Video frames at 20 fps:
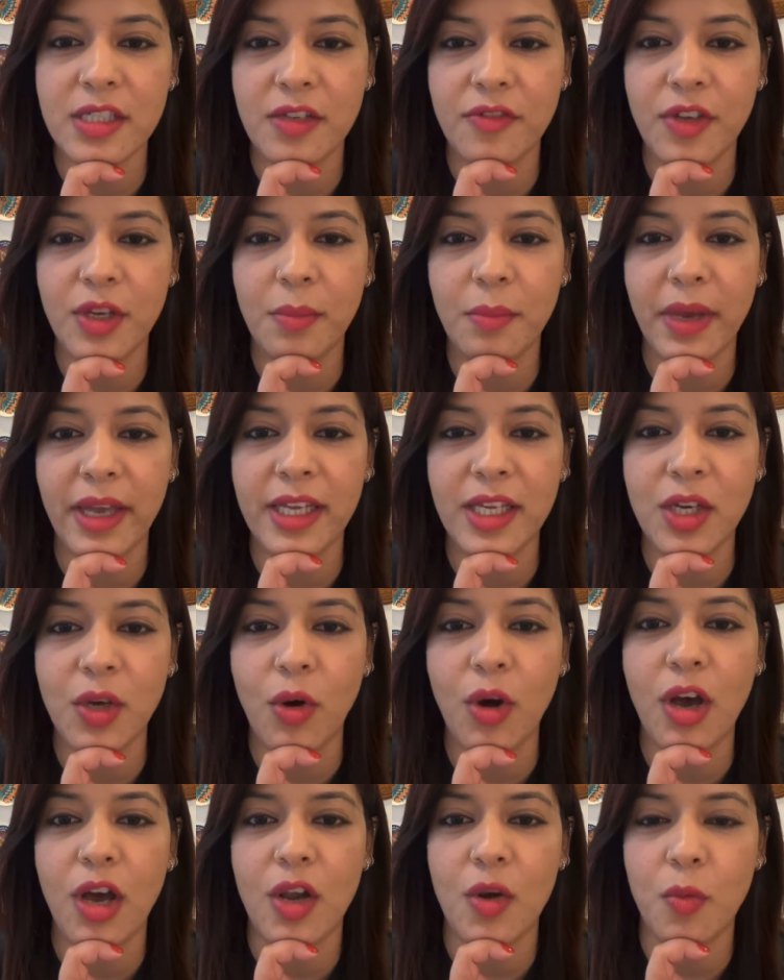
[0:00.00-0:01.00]
receiving my
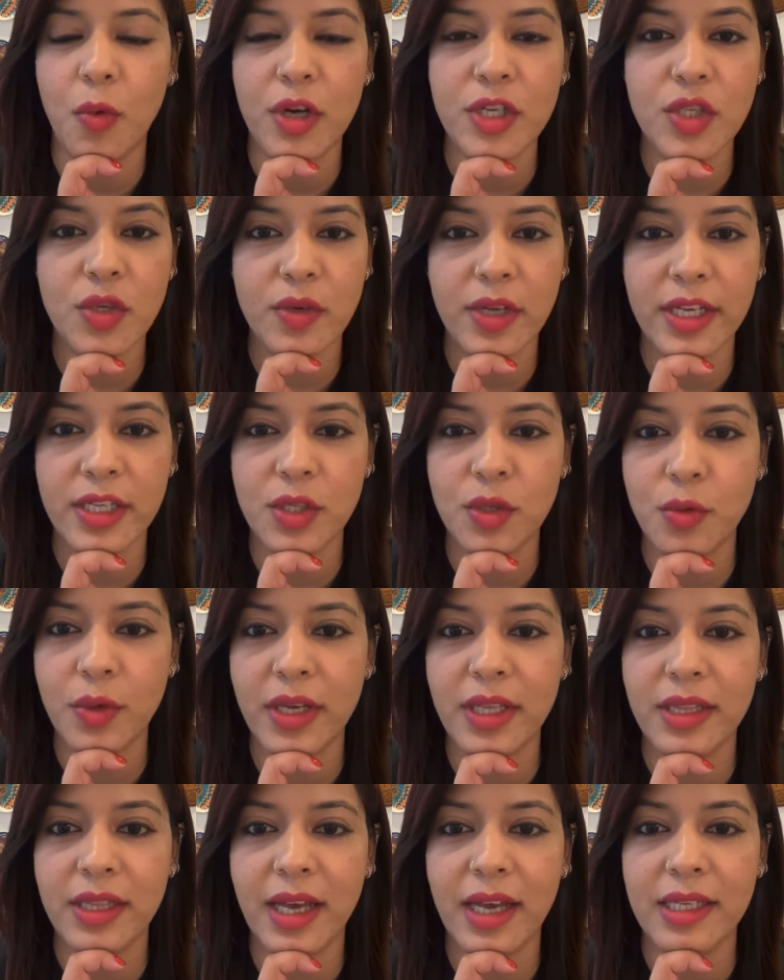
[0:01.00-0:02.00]
call, what should I do
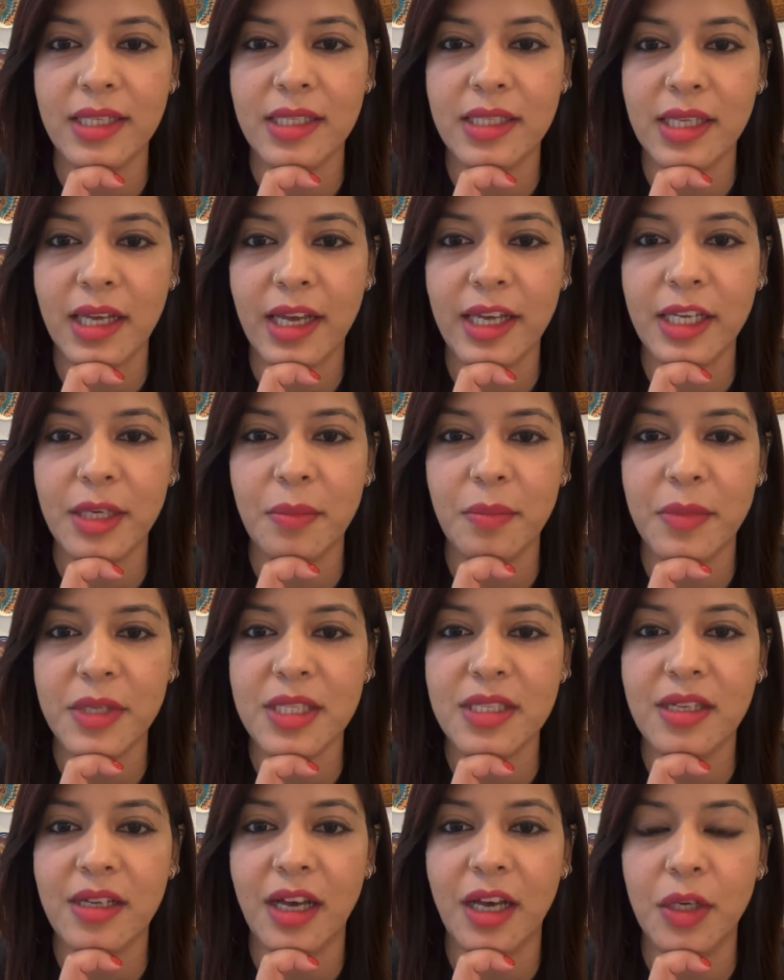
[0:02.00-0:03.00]
at that time,
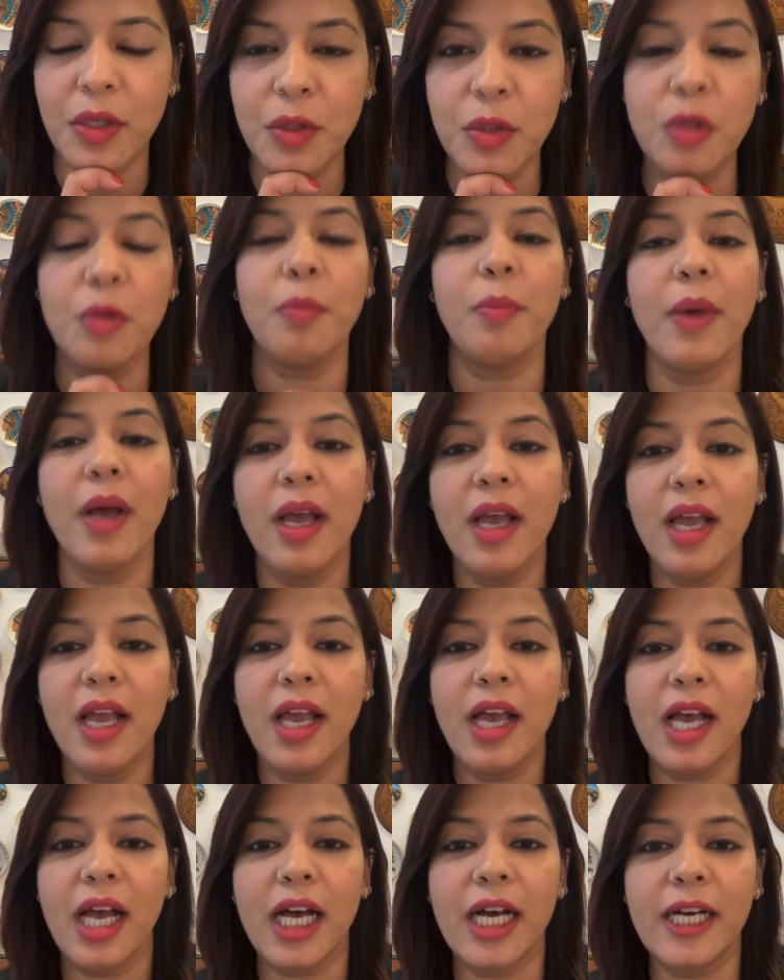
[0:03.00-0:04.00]
Mr. Anoop?
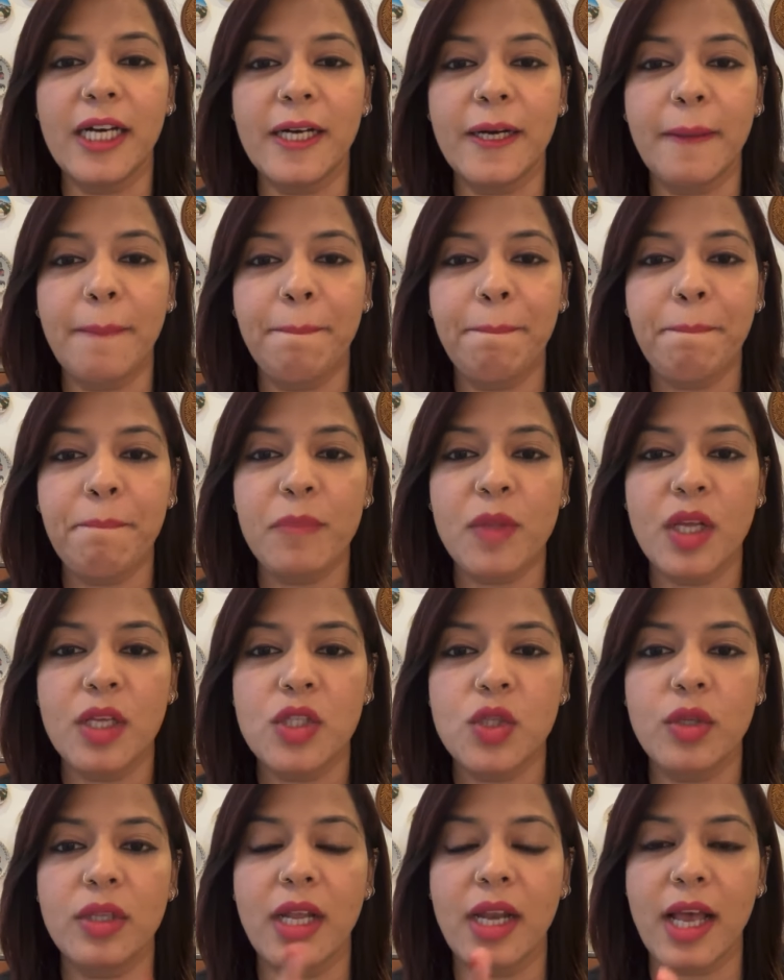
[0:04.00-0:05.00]

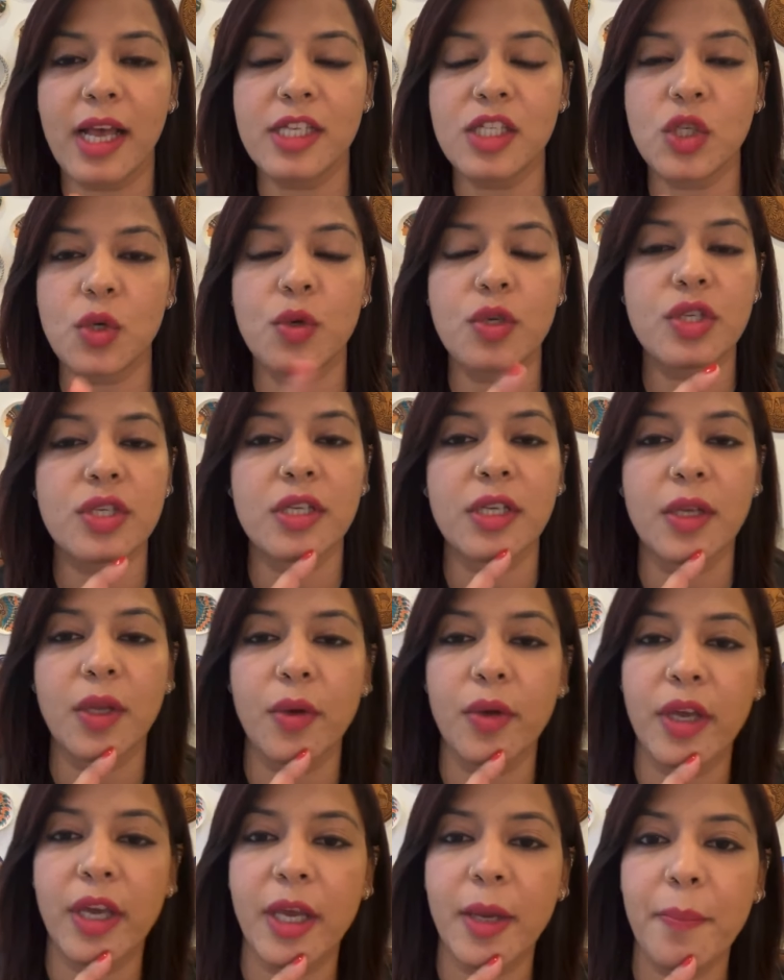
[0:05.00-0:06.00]
So the last question,
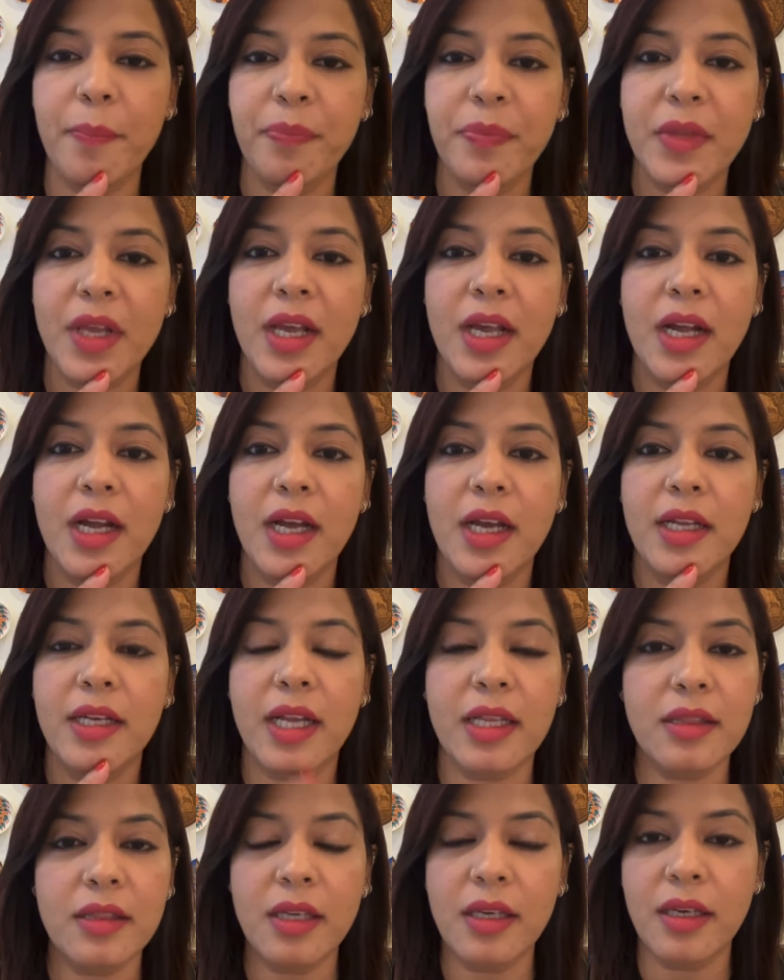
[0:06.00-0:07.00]
okay?
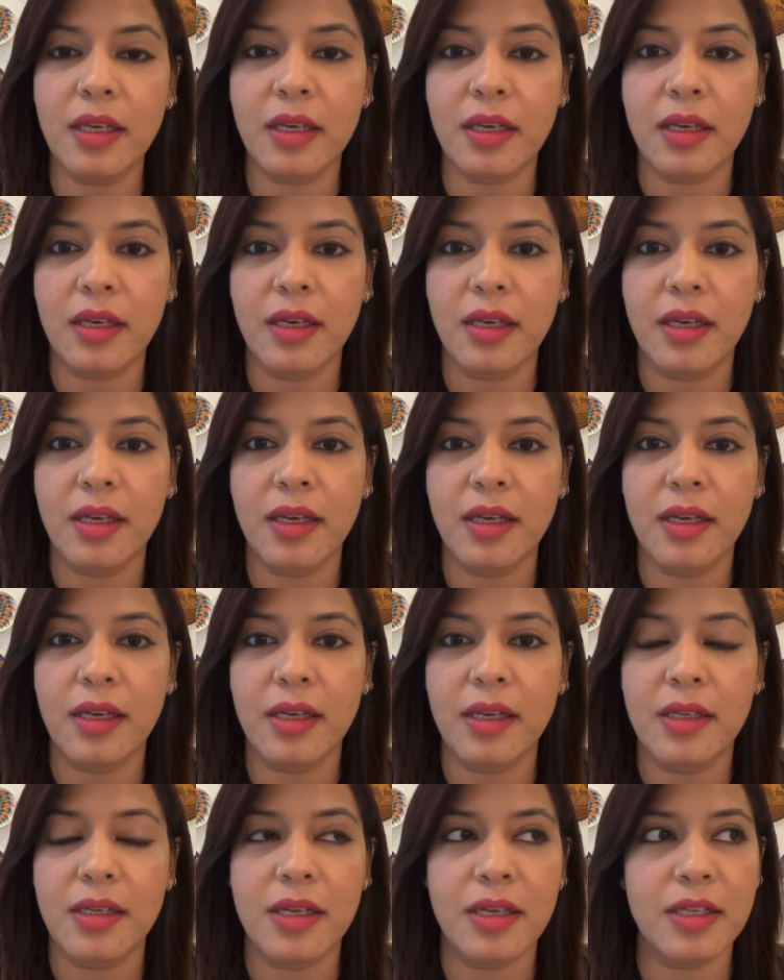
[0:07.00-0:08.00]
Nothing.
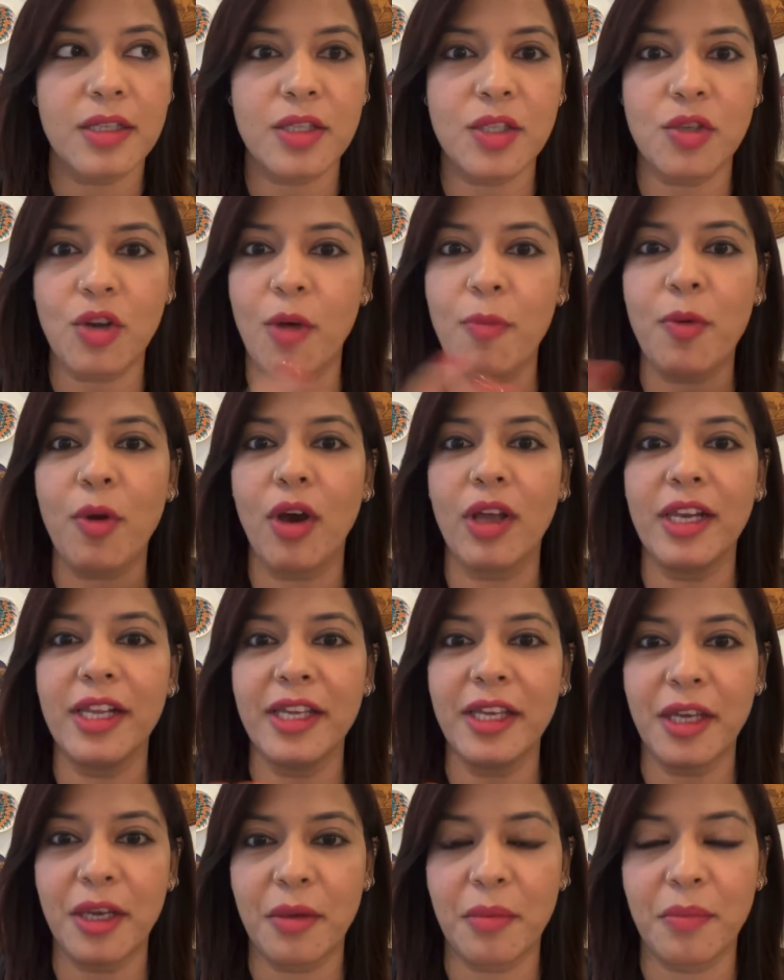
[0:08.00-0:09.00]
Stop
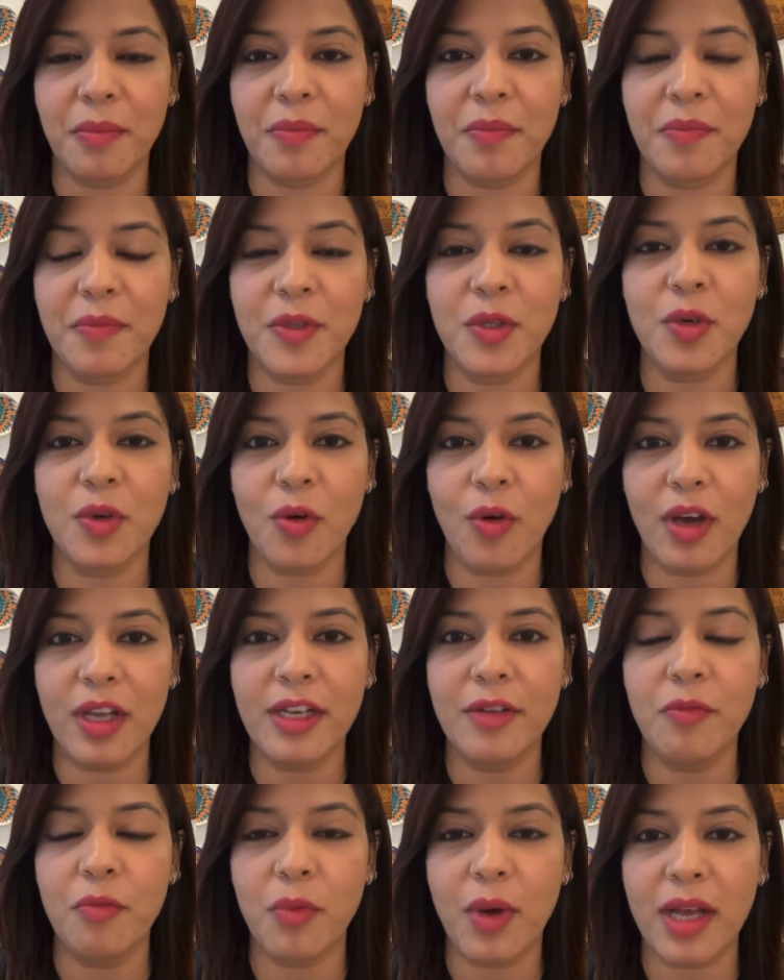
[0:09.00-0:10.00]
calling him. You call
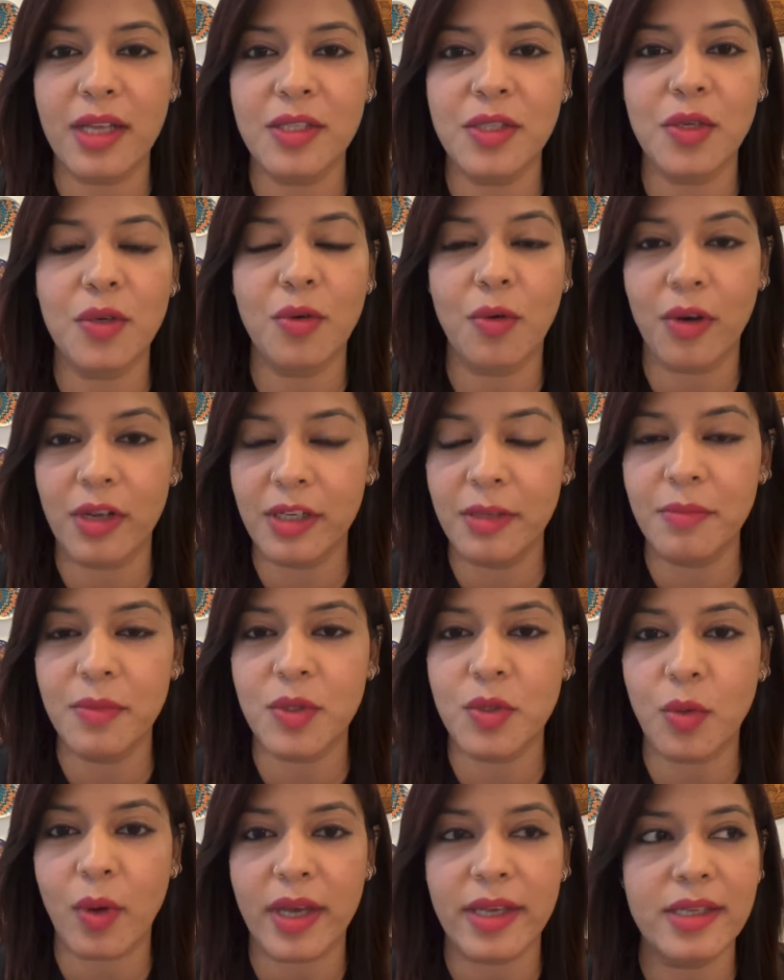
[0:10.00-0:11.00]
him once, you call him
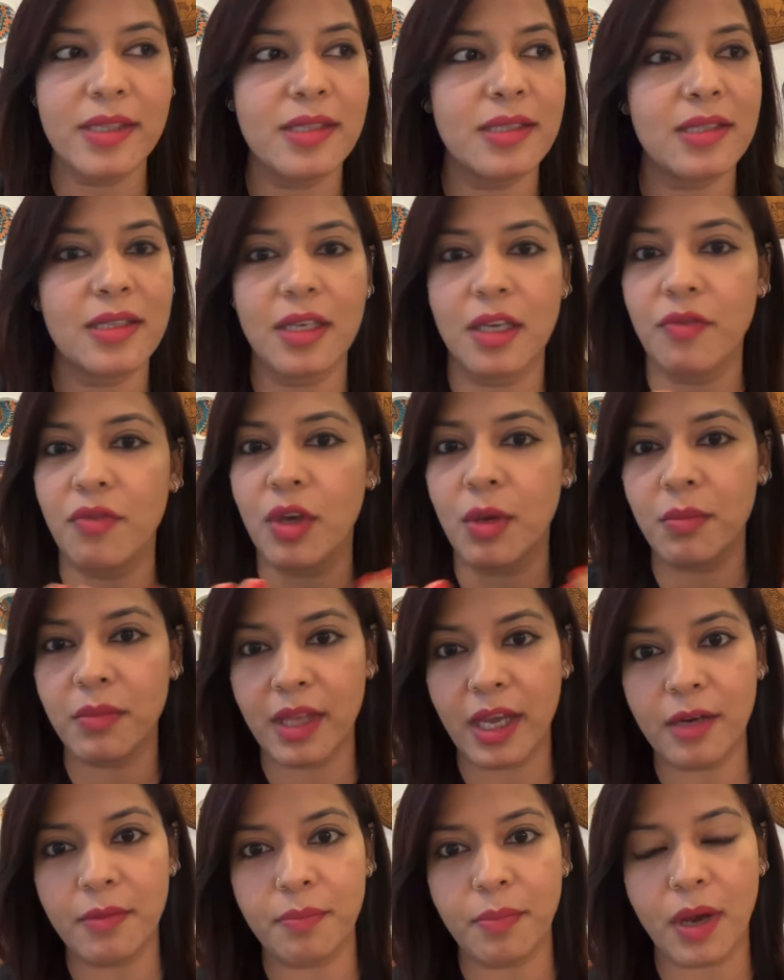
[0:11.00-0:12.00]
twice, give him
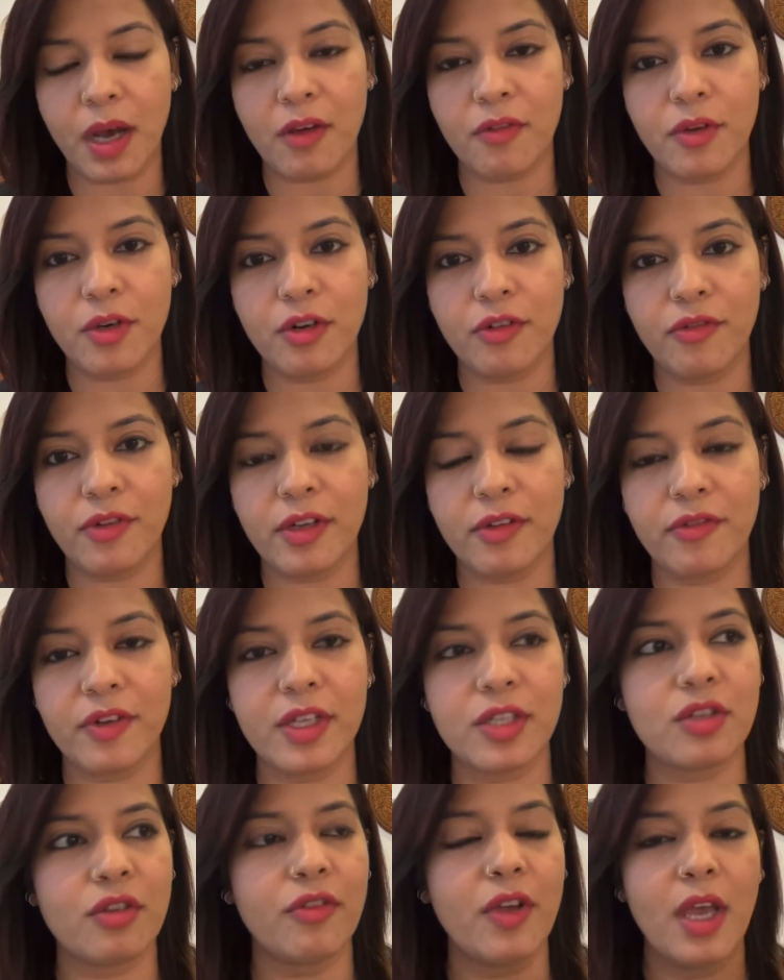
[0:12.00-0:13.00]
that power of
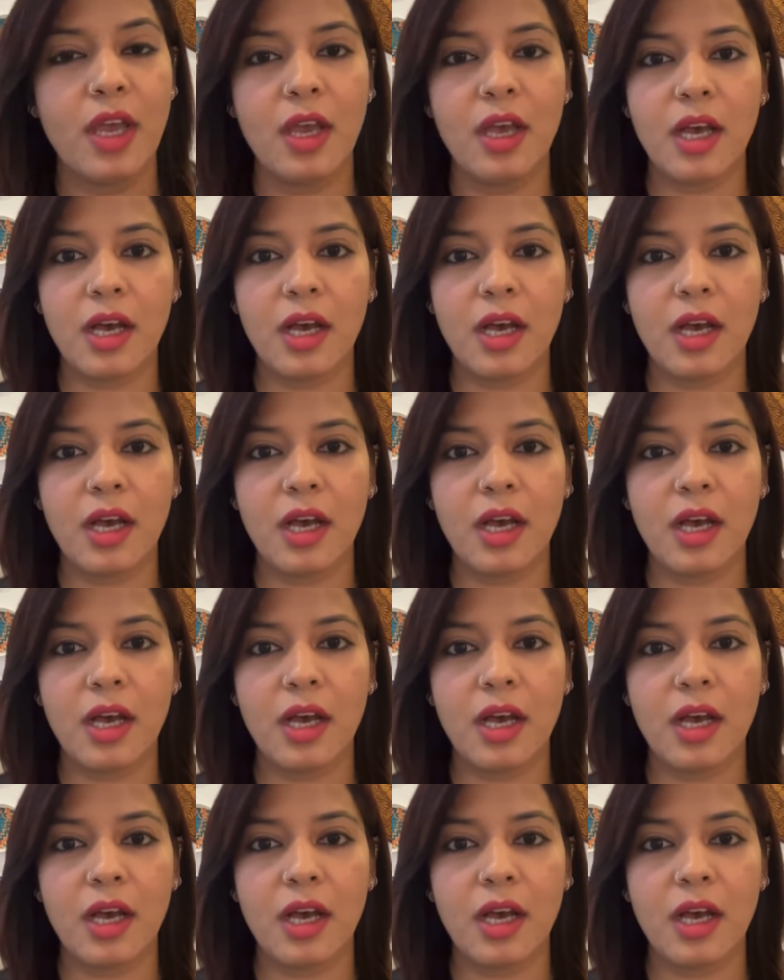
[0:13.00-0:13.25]
leverage of,